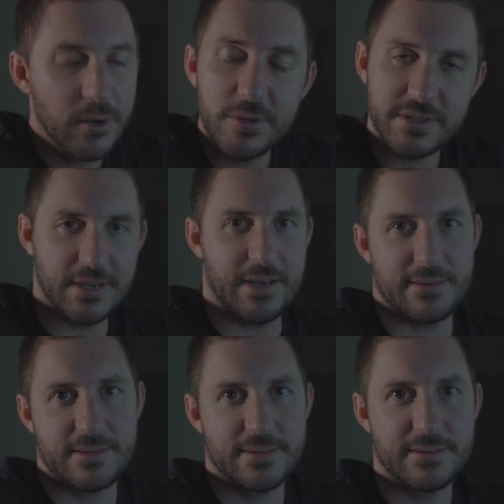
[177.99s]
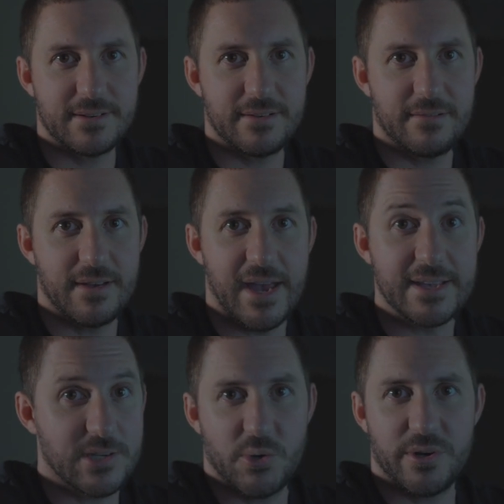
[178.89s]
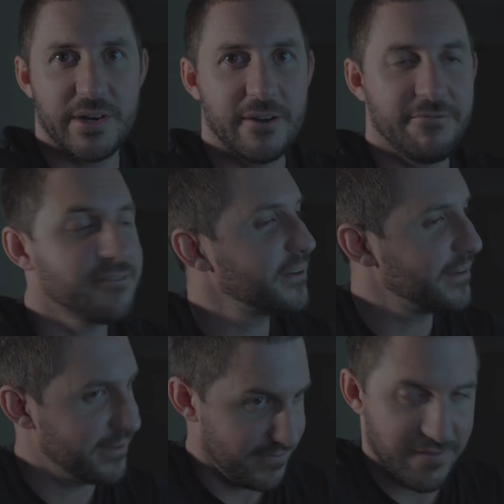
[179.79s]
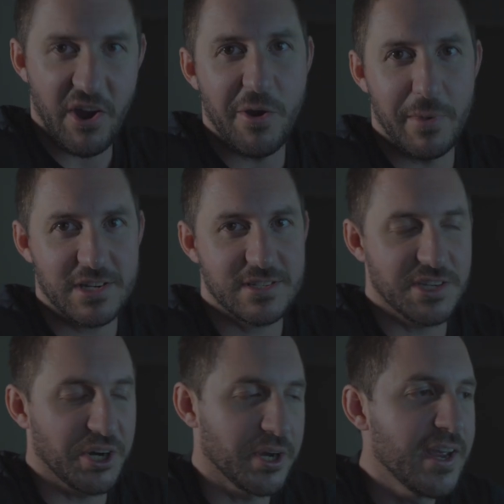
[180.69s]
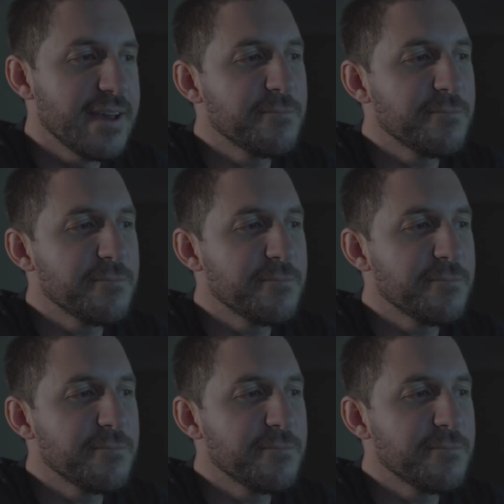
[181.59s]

Also yes. Is it good enough? Very much so.